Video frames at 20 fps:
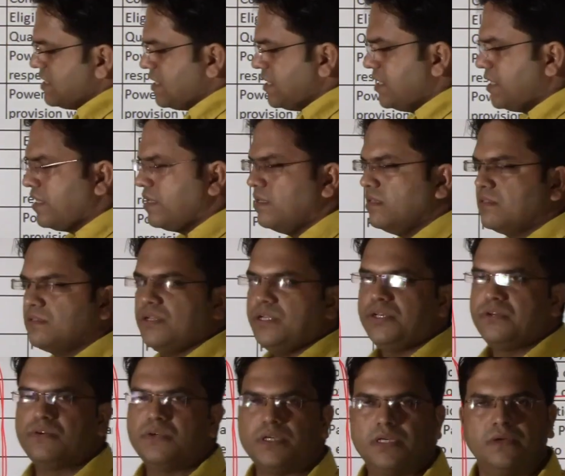this article three
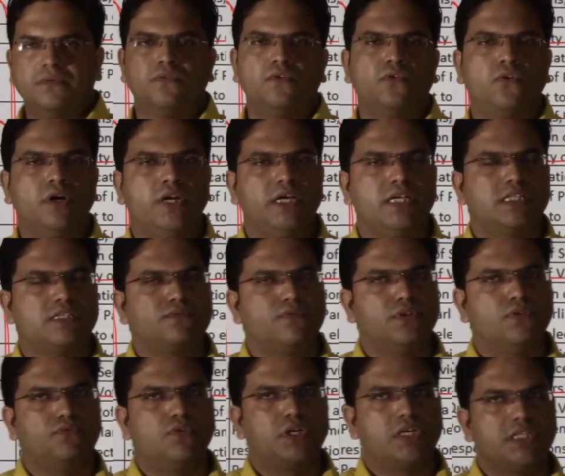twenty-four deals
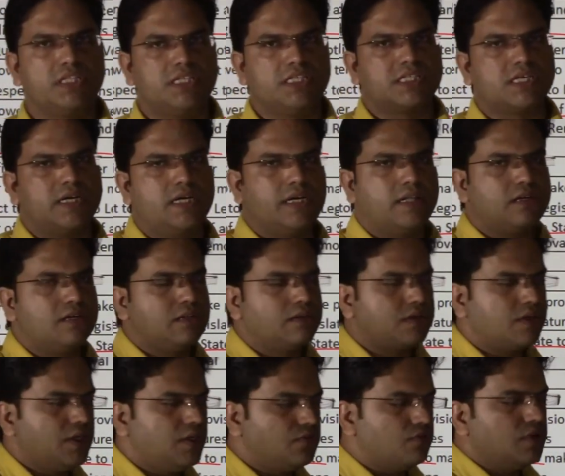with, what this article
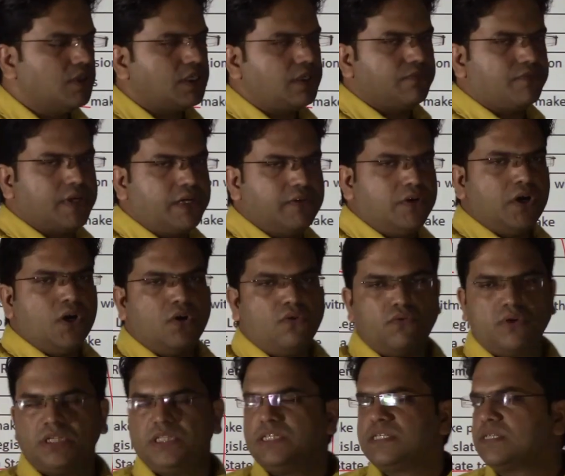three twenty-five,
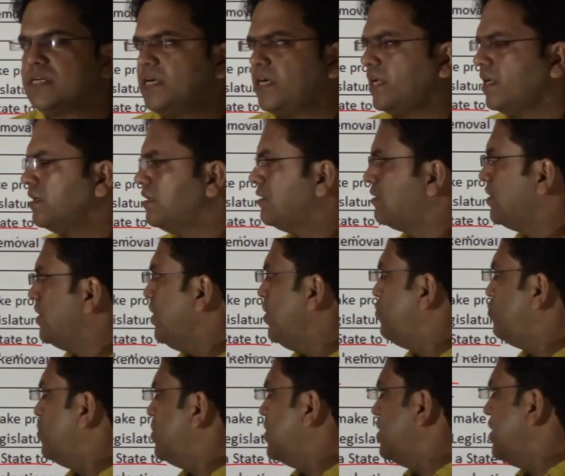what this article three
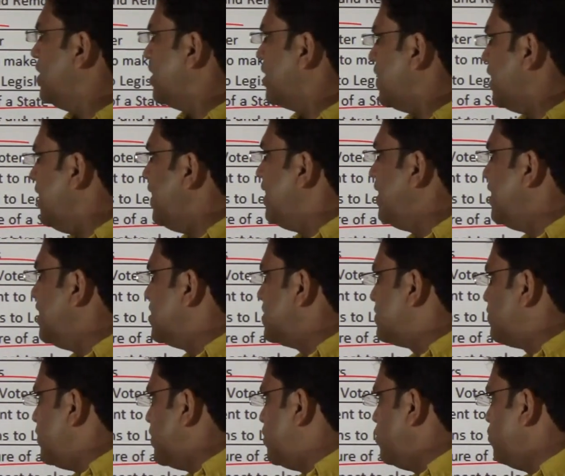twenty-nine
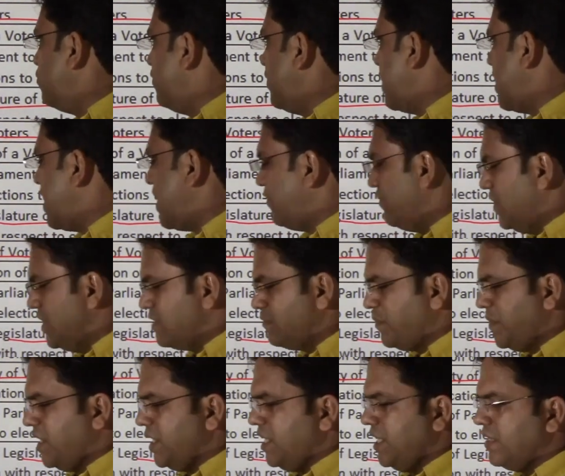deals with. You will have
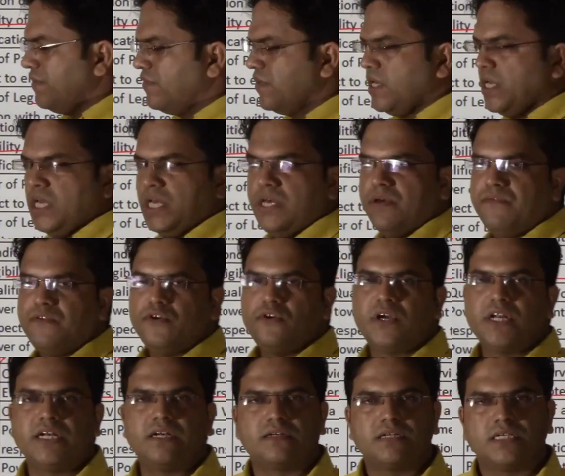this P D F if you
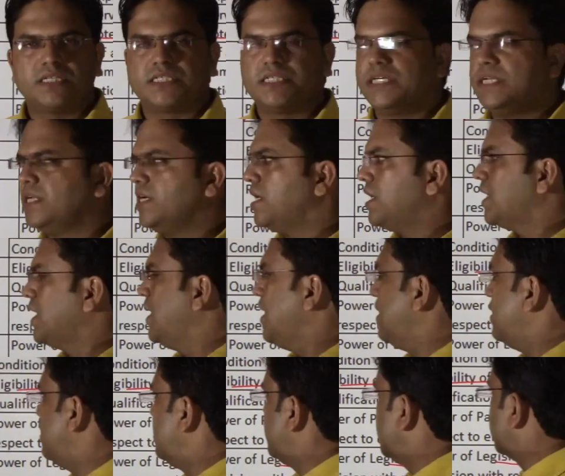are interested. Again,